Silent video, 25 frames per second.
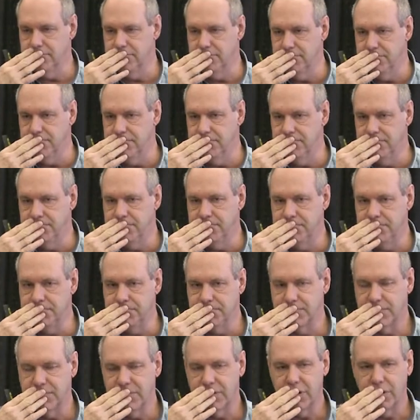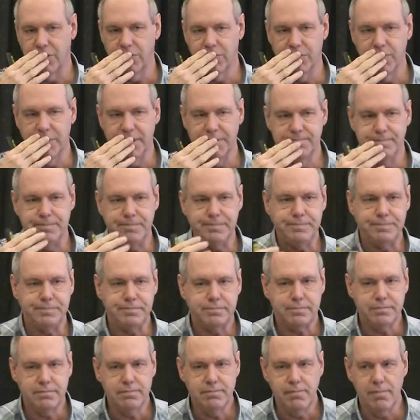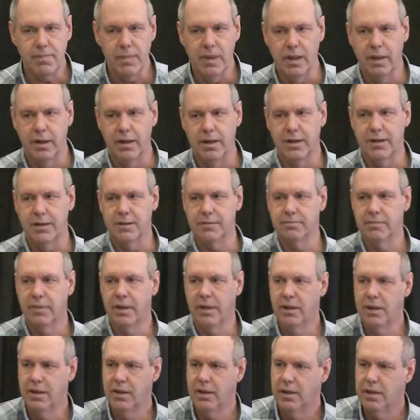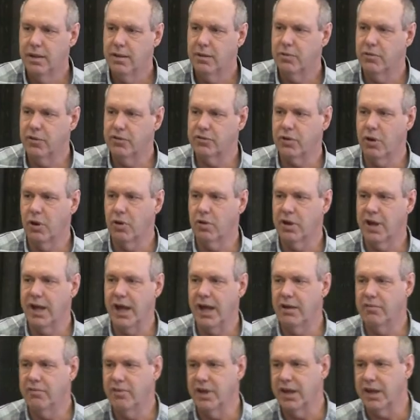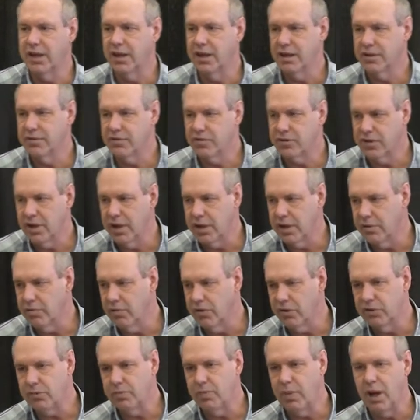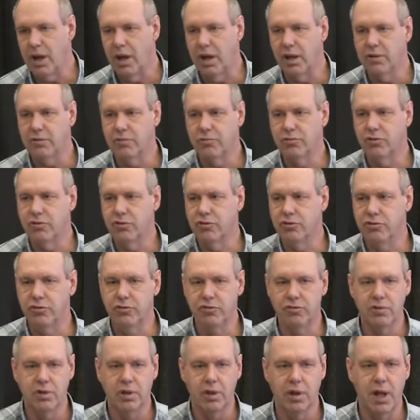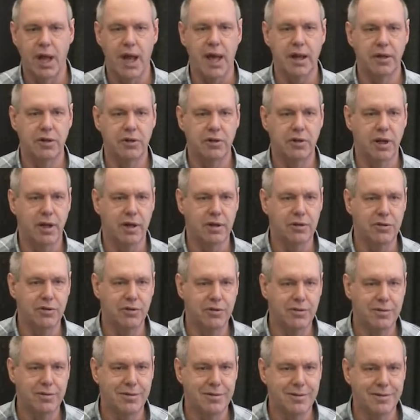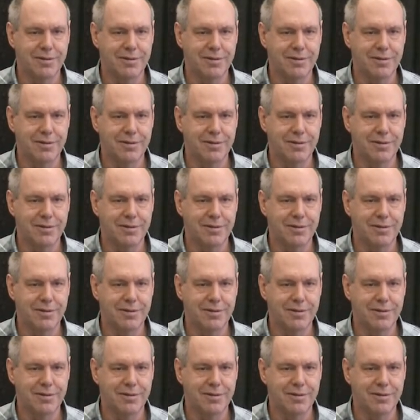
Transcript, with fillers: excuse me, um, what's called galvanic skin response, which is used in lie detectors.